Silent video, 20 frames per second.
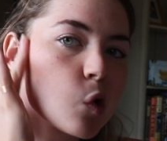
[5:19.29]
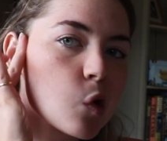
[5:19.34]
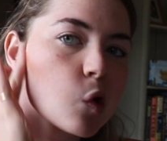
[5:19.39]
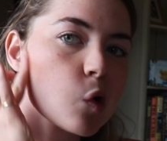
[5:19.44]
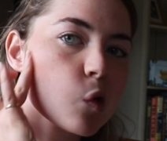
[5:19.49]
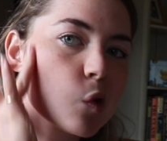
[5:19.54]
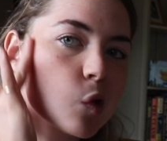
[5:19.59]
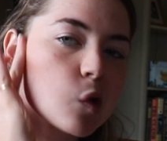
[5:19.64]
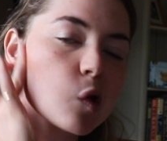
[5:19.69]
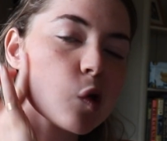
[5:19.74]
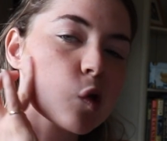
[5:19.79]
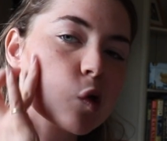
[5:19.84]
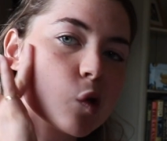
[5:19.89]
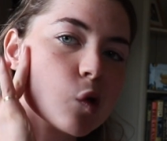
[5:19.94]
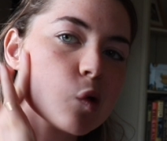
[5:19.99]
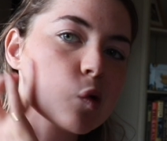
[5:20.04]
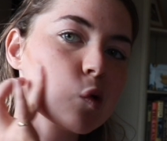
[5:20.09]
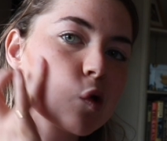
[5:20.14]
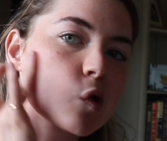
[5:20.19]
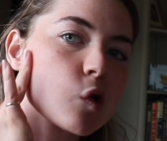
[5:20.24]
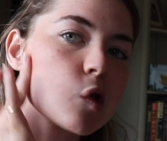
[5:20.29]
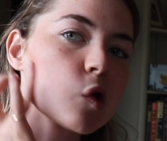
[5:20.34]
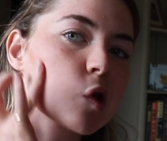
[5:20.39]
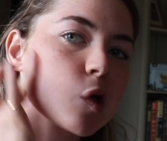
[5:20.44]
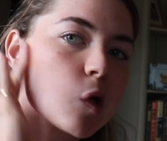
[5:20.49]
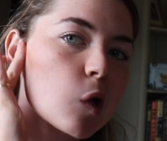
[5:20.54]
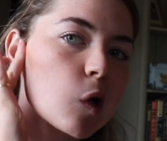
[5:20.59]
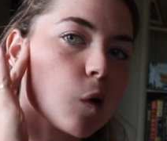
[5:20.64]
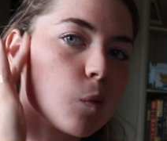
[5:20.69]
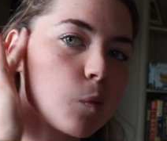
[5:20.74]
And then I do
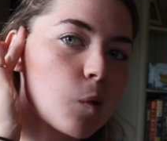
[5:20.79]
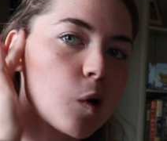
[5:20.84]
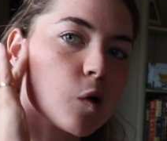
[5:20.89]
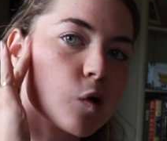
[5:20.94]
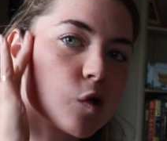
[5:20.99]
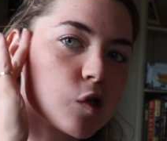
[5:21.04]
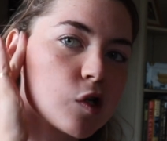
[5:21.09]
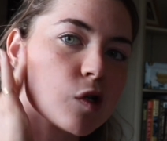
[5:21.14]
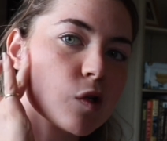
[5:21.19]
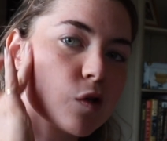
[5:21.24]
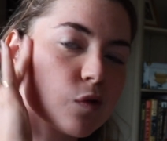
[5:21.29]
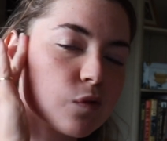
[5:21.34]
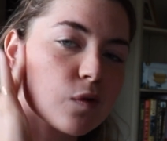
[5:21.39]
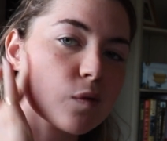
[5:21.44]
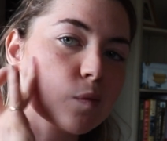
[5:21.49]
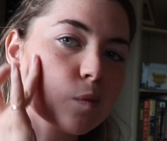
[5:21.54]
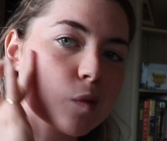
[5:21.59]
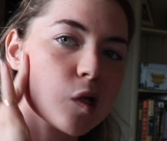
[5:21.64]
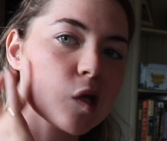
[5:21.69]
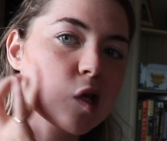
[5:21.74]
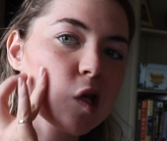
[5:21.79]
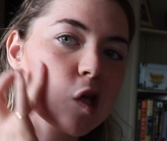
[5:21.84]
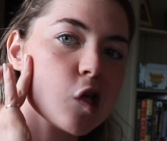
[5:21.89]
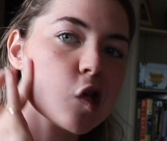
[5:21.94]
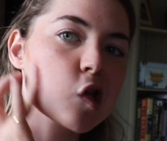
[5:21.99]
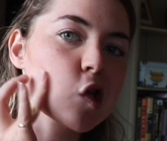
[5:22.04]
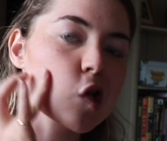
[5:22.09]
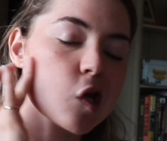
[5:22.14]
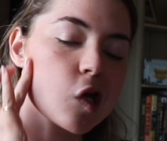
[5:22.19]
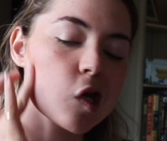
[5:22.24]
circular motions from my
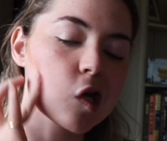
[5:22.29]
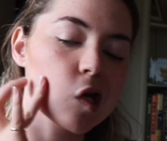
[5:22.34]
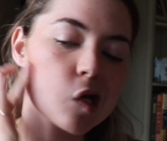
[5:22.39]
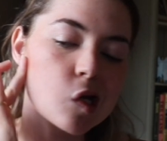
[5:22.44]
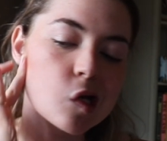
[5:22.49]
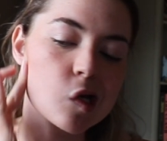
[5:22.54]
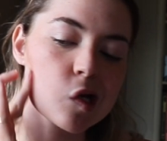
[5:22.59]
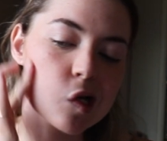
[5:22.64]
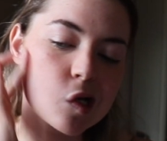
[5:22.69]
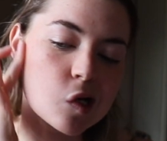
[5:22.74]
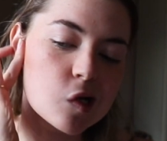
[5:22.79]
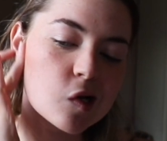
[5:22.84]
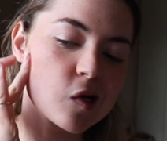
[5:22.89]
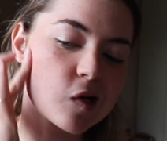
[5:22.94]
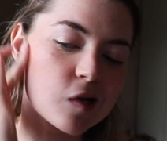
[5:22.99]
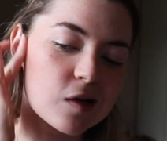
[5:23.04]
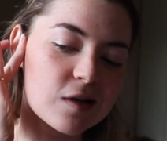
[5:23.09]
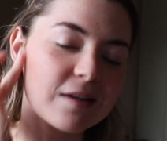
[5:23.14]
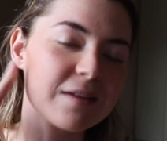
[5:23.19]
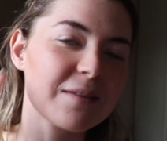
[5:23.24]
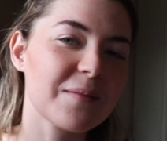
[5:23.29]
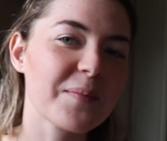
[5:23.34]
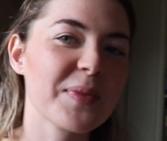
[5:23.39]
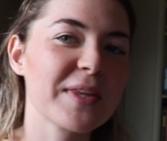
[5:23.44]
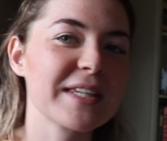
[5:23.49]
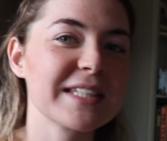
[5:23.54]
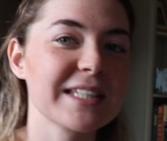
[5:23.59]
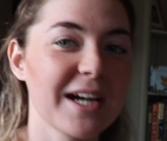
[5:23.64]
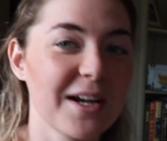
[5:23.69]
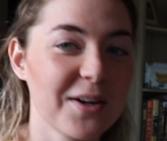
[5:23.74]
ear.
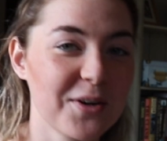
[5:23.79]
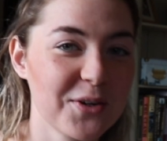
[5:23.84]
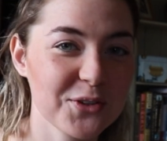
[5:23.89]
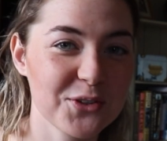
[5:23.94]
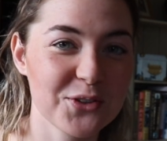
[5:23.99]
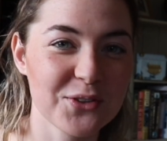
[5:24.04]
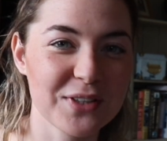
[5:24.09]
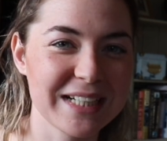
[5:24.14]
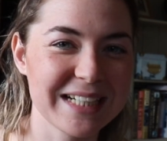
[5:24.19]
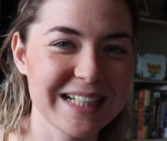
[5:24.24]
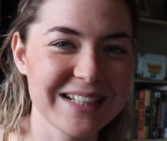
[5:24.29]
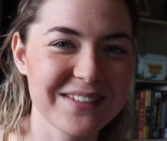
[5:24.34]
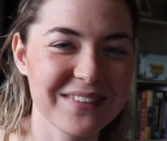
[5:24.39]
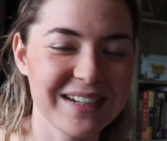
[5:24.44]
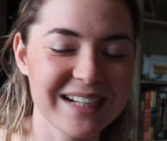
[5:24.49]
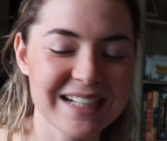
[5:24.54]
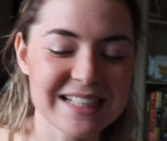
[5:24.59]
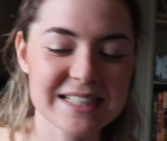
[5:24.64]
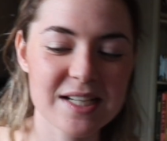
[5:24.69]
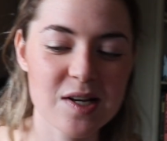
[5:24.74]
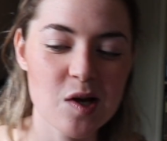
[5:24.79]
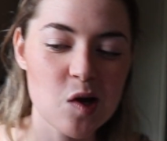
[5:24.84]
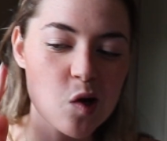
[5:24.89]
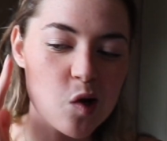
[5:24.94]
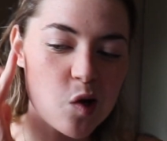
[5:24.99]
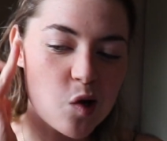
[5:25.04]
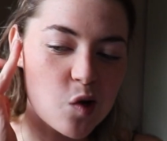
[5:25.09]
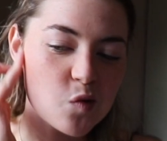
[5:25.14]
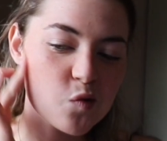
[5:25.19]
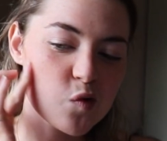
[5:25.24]
Sorry, I look really weird.
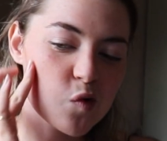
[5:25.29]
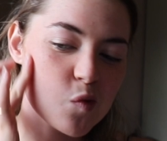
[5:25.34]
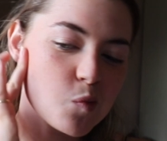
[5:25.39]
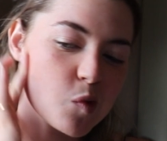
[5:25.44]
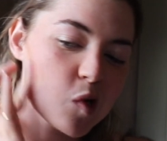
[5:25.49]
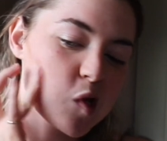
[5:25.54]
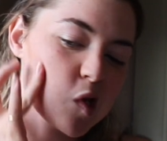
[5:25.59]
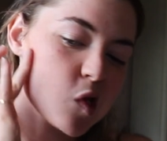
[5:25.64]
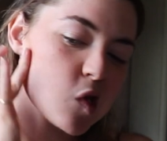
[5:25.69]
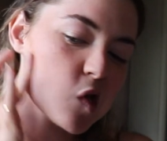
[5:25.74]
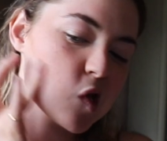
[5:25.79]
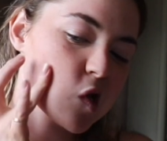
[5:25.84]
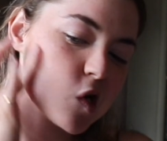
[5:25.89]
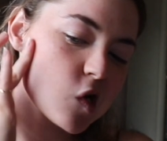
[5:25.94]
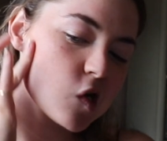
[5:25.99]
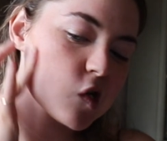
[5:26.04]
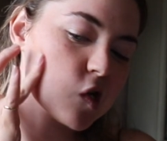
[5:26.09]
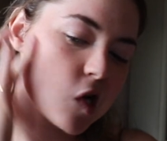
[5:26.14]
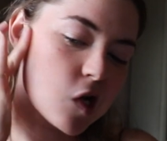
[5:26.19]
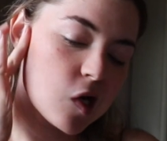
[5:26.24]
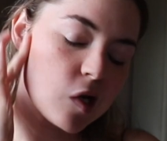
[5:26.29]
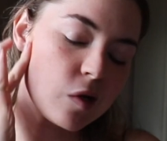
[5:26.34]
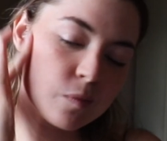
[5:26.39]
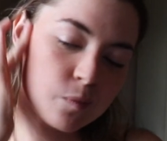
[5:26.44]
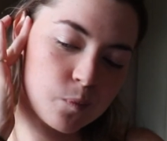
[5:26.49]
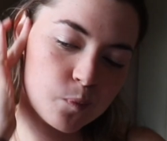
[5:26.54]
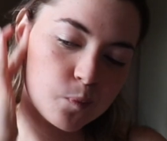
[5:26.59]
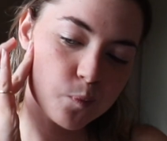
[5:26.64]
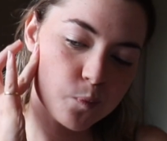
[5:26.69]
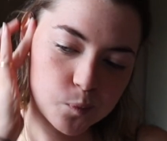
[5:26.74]
From my ear down.